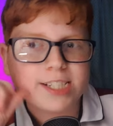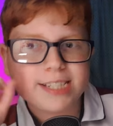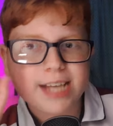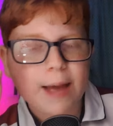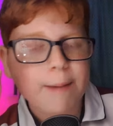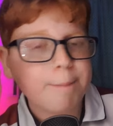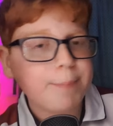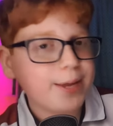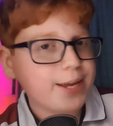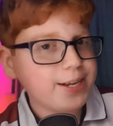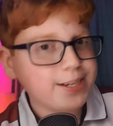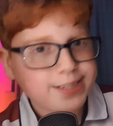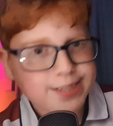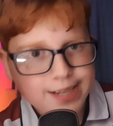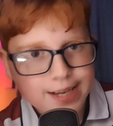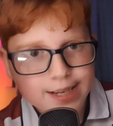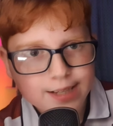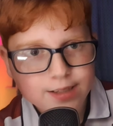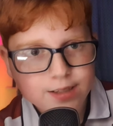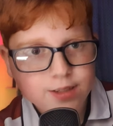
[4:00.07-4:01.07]
Set
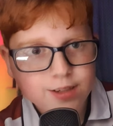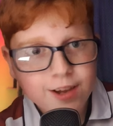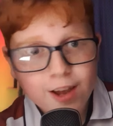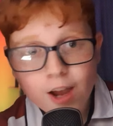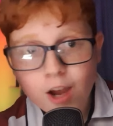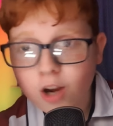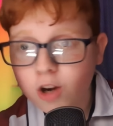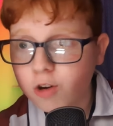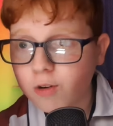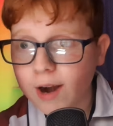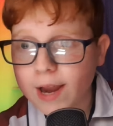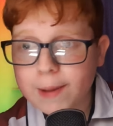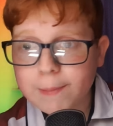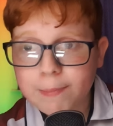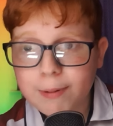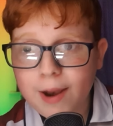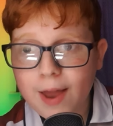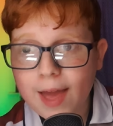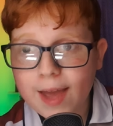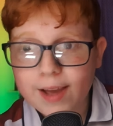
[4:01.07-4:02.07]
pieces,
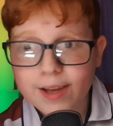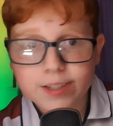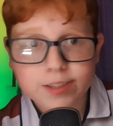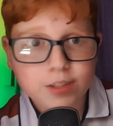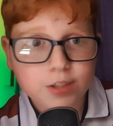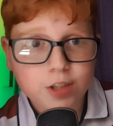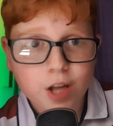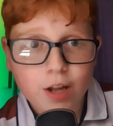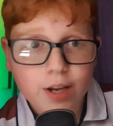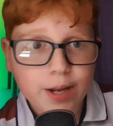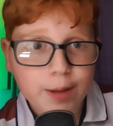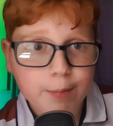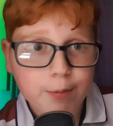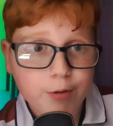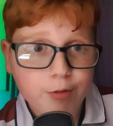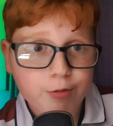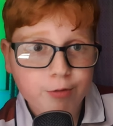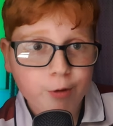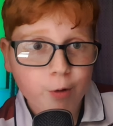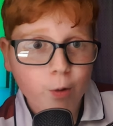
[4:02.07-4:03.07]
great players, done it
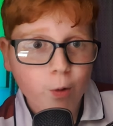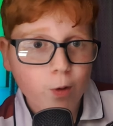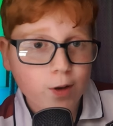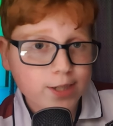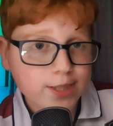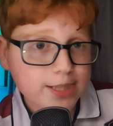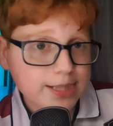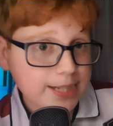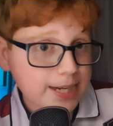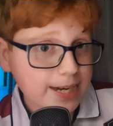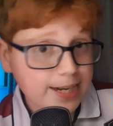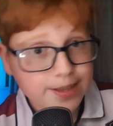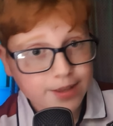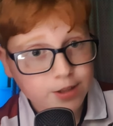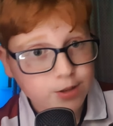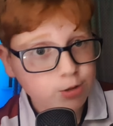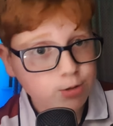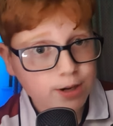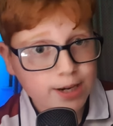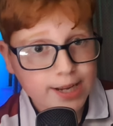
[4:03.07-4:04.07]
before. He did it in
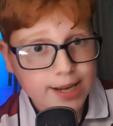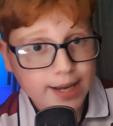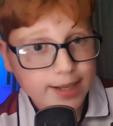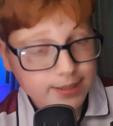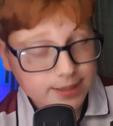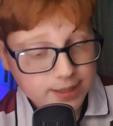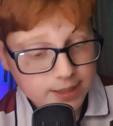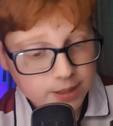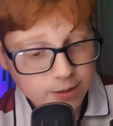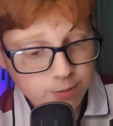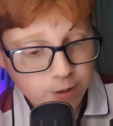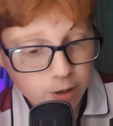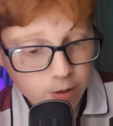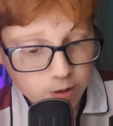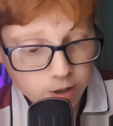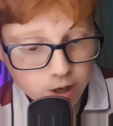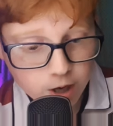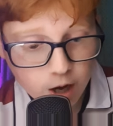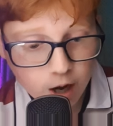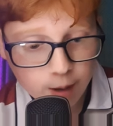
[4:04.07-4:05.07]
the 2018
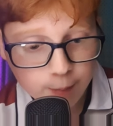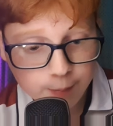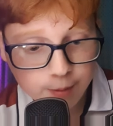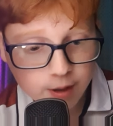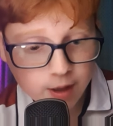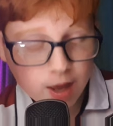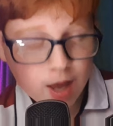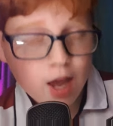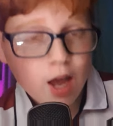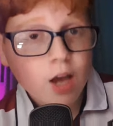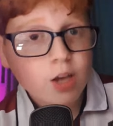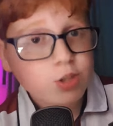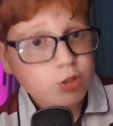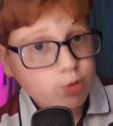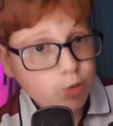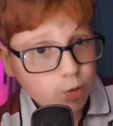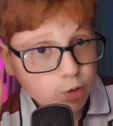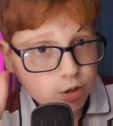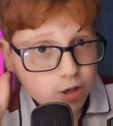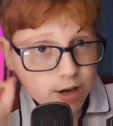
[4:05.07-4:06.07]
World Cup,
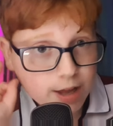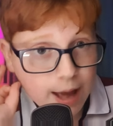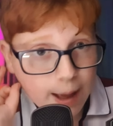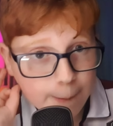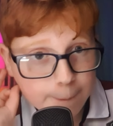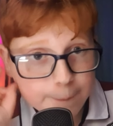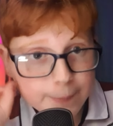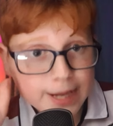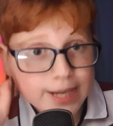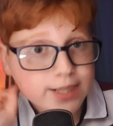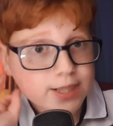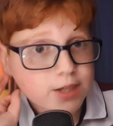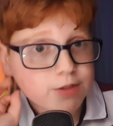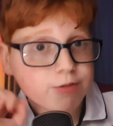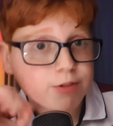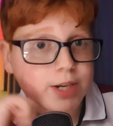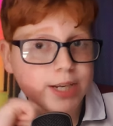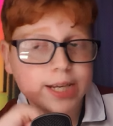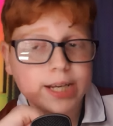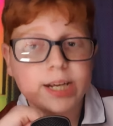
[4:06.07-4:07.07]
scored that amazing
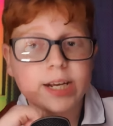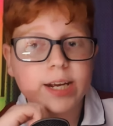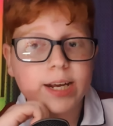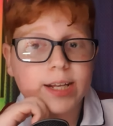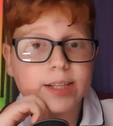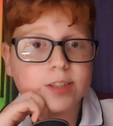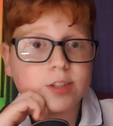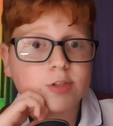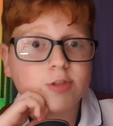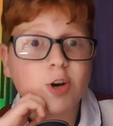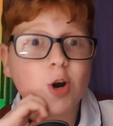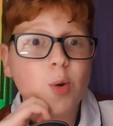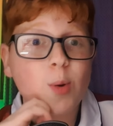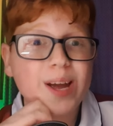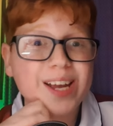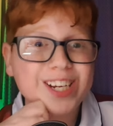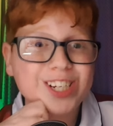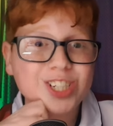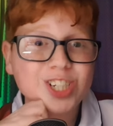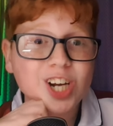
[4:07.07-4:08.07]
free kick against
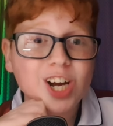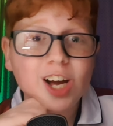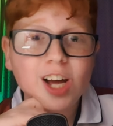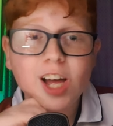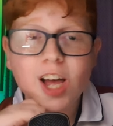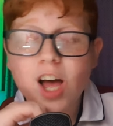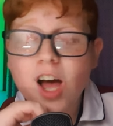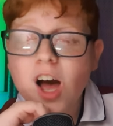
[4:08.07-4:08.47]
Croatia.